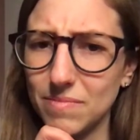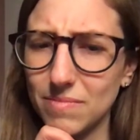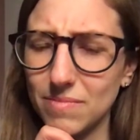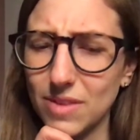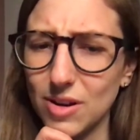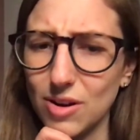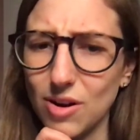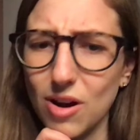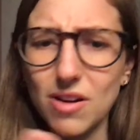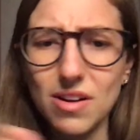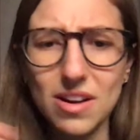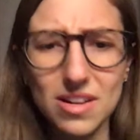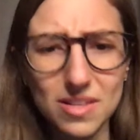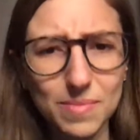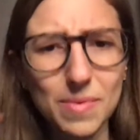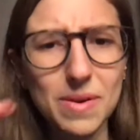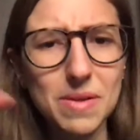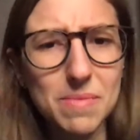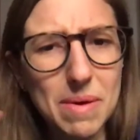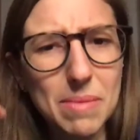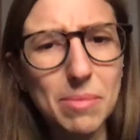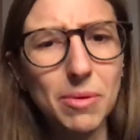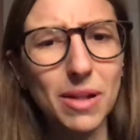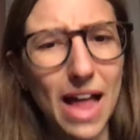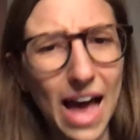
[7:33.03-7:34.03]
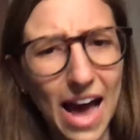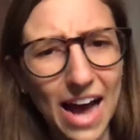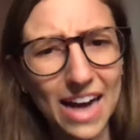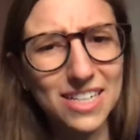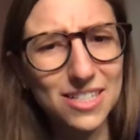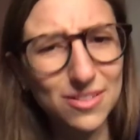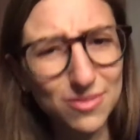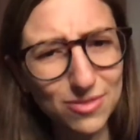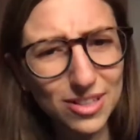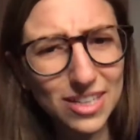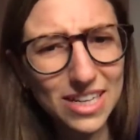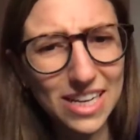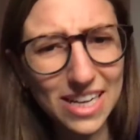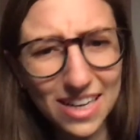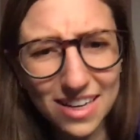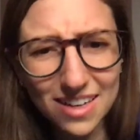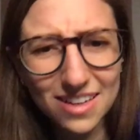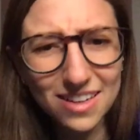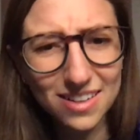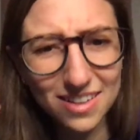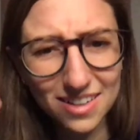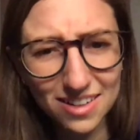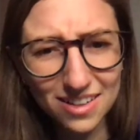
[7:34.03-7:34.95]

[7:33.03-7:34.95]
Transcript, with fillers: there aren't as many people actively,